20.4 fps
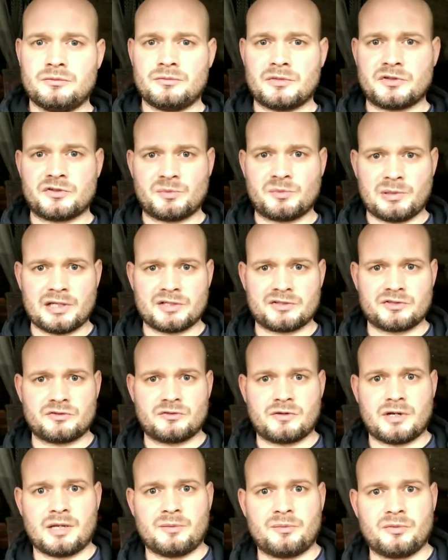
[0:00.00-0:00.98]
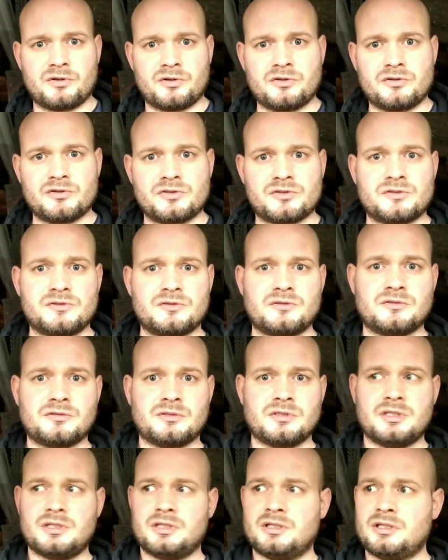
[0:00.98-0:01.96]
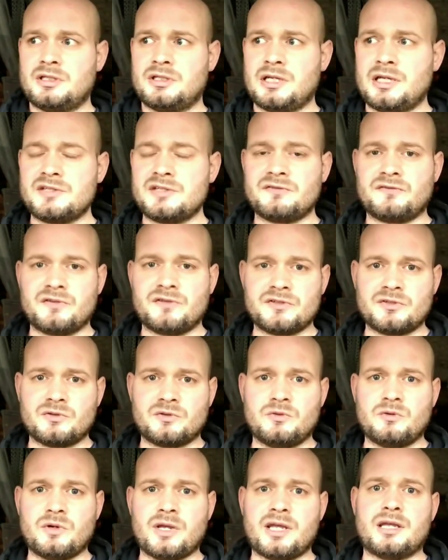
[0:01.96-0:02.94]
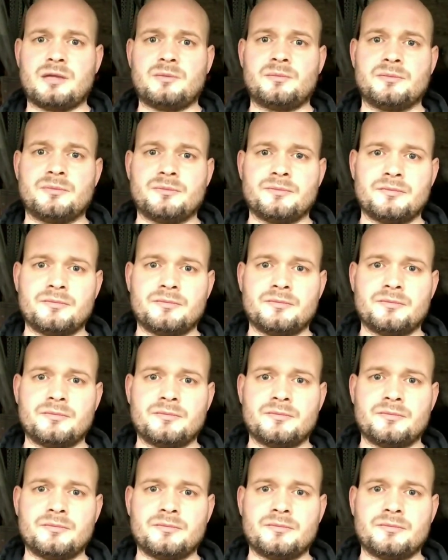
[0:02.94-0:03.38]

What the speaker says: as a plasterer, because it is a physical game.